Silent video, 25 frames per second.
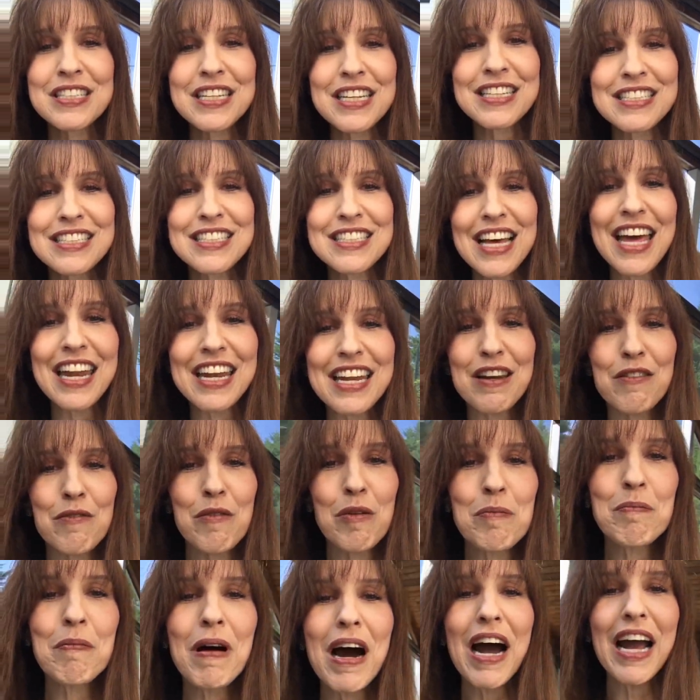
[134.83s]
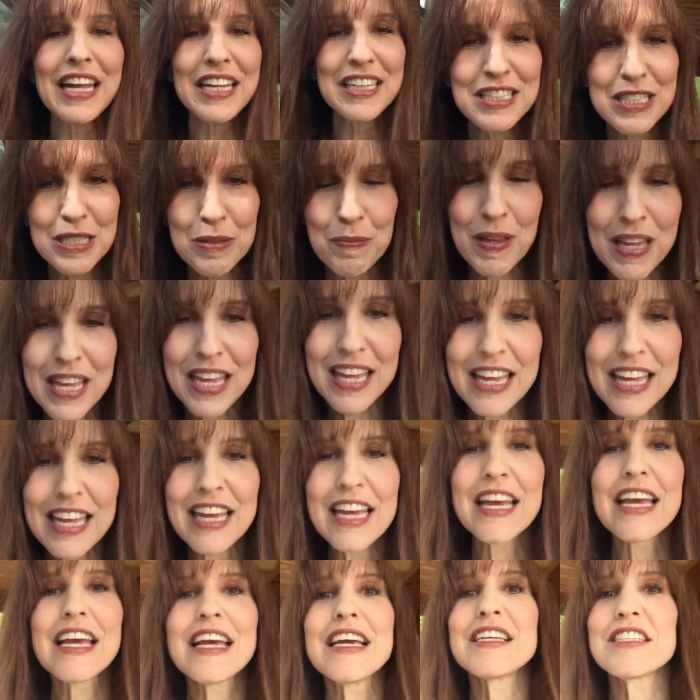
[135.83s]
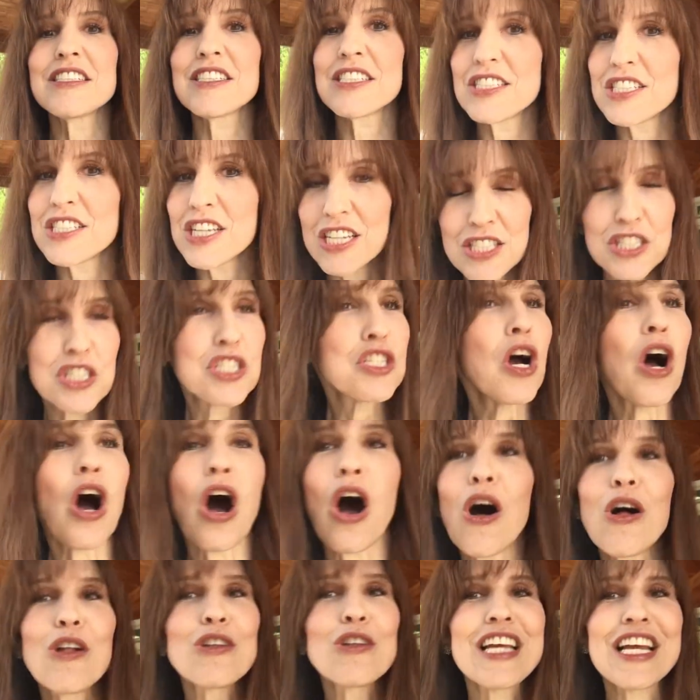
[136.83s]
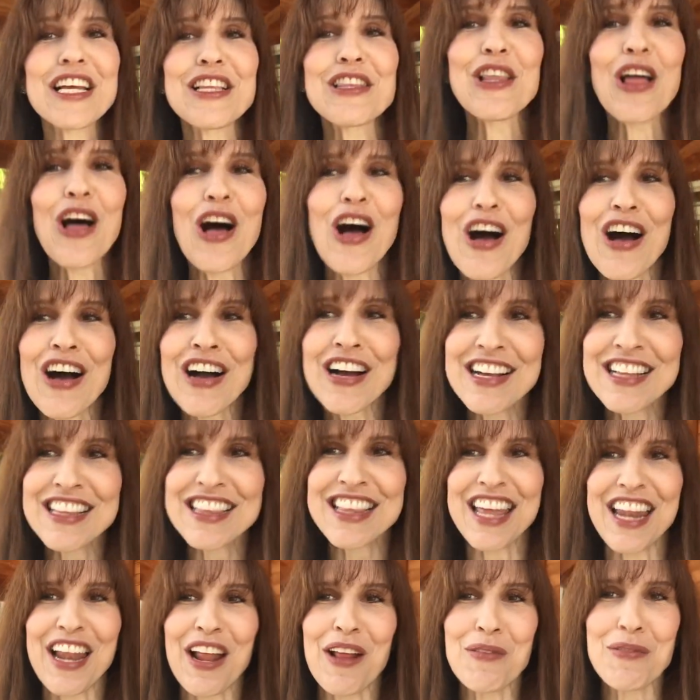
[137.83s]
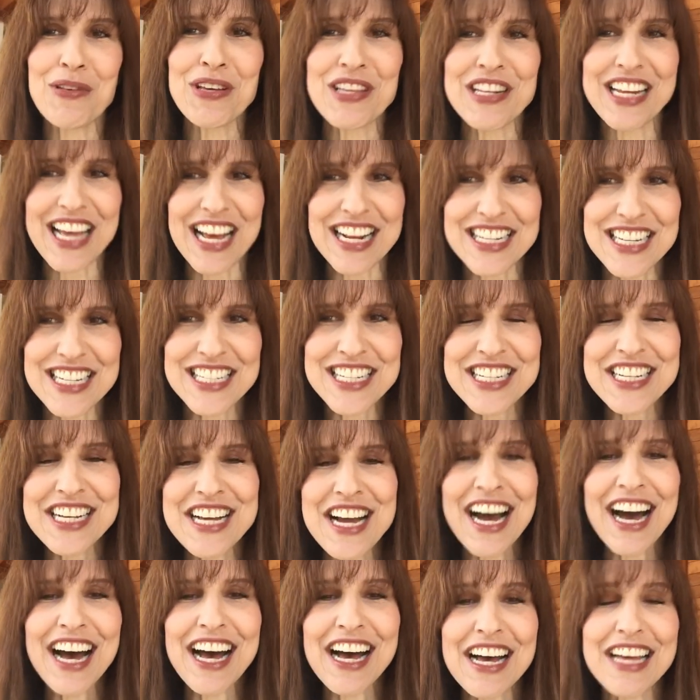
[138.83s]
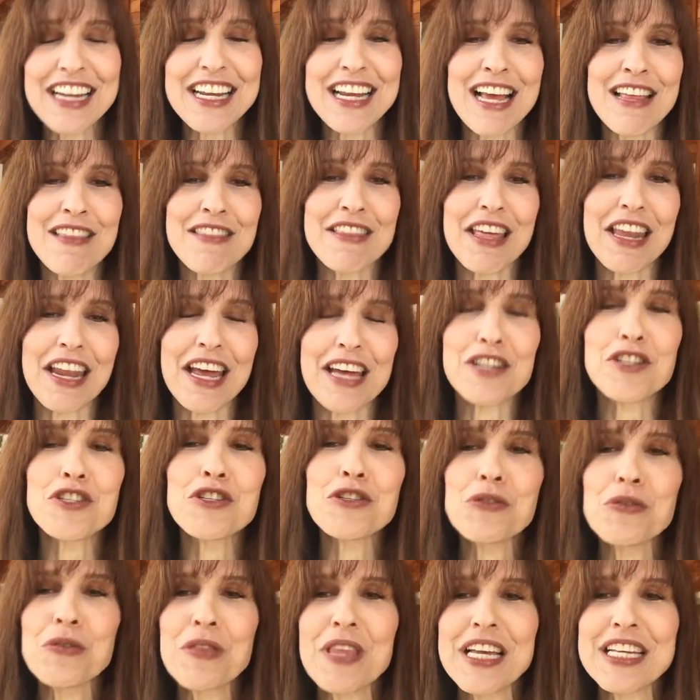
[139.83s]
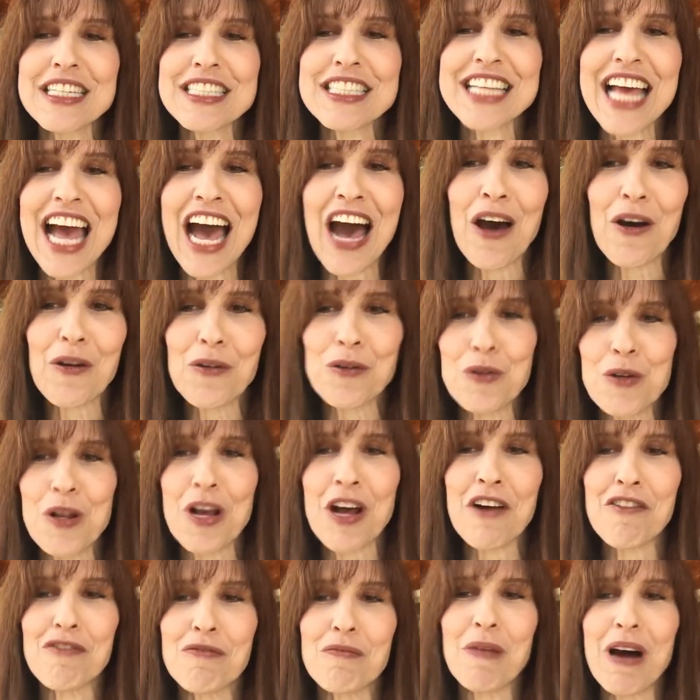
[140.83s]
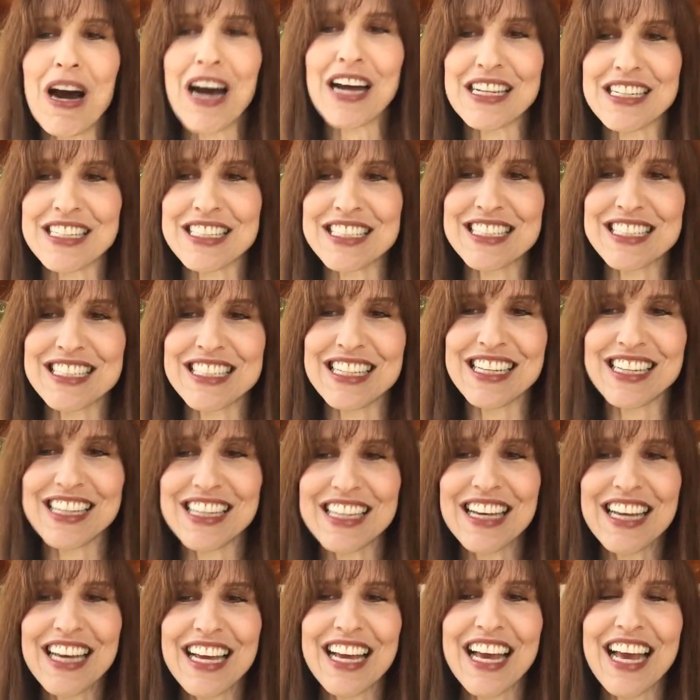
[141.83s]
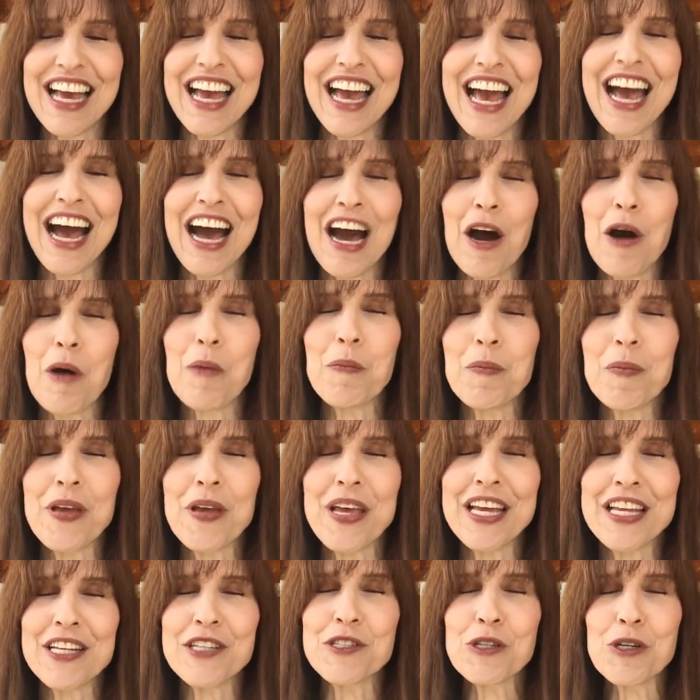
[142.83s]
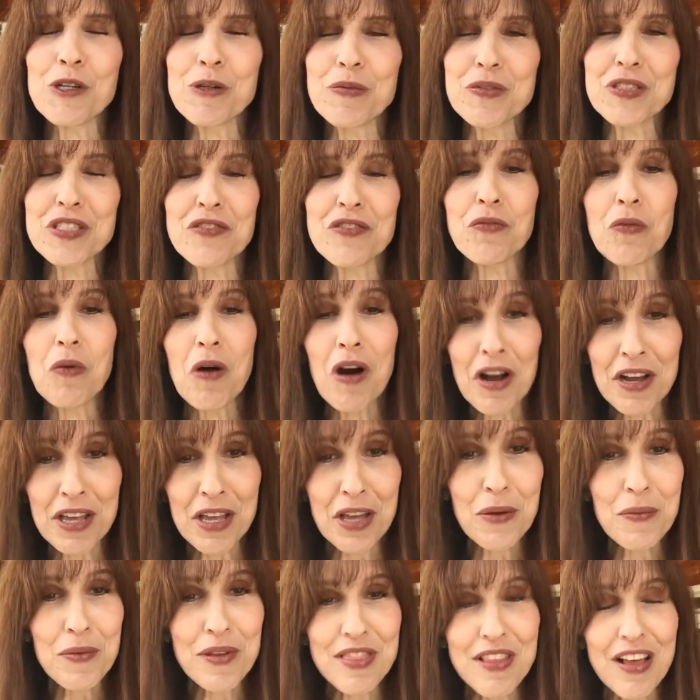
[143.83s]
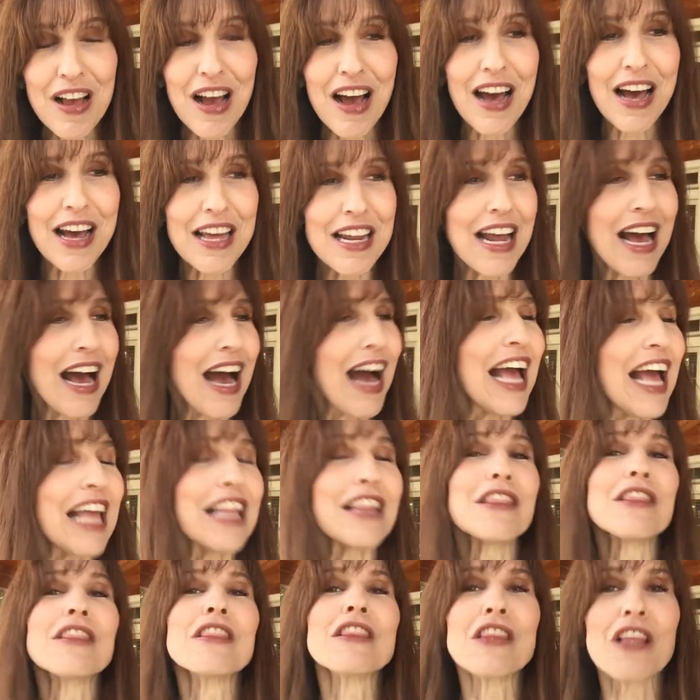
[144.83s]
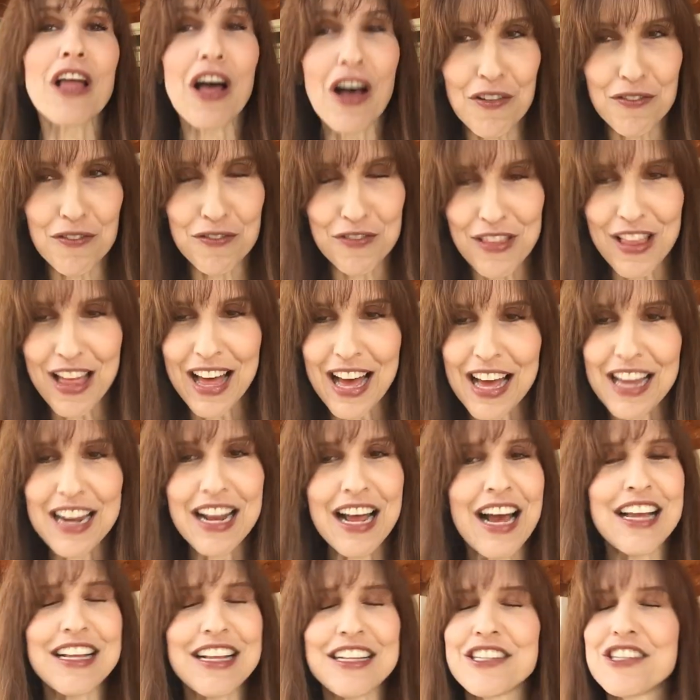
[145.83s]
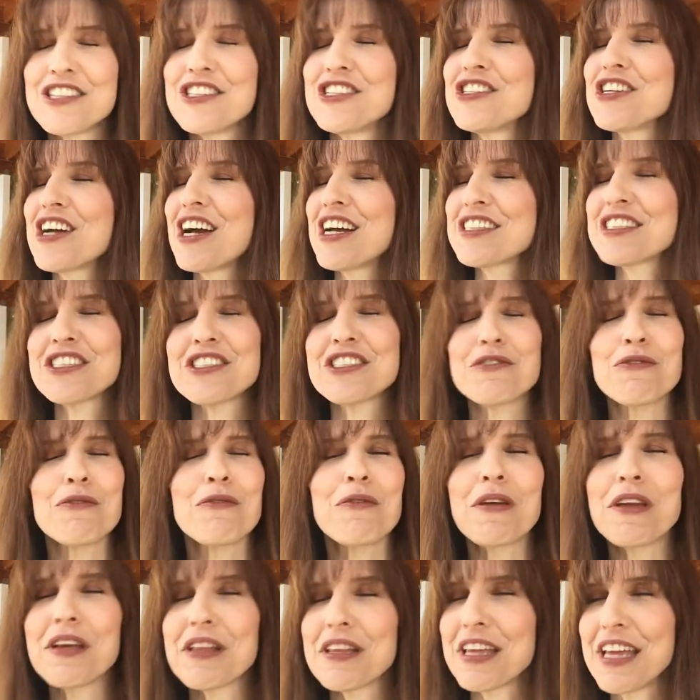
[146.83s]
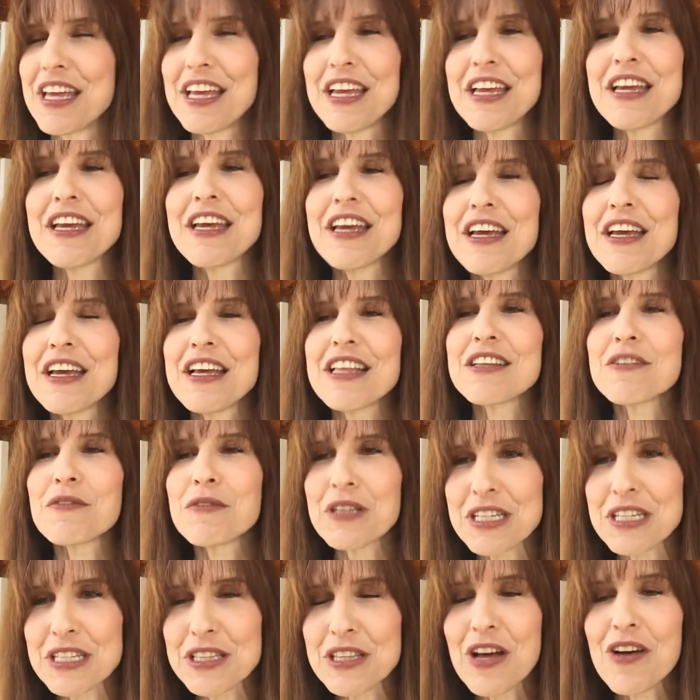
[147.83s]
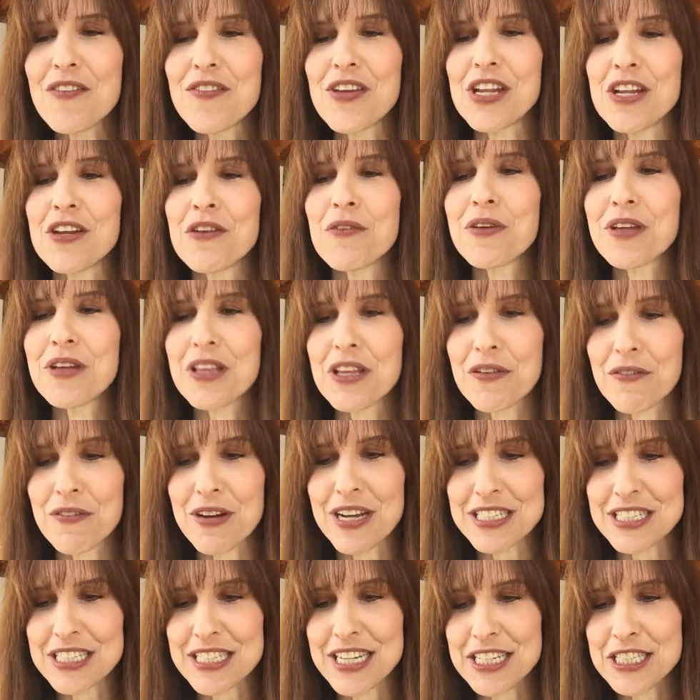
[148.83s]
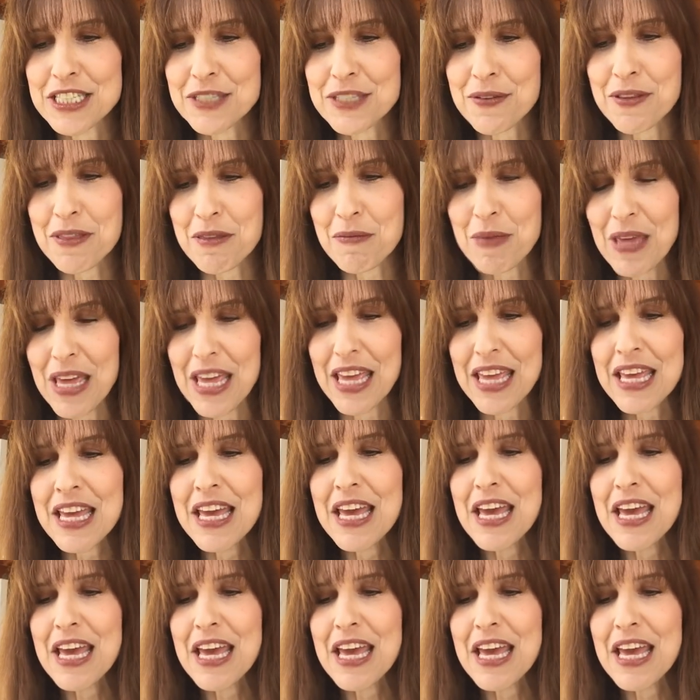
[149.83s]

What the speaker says: is that it reminds me just all day long that I'm connected to God, and that I do this out of modesty in terms of walking with God. I love that. I just really love it, and it really resonates with me.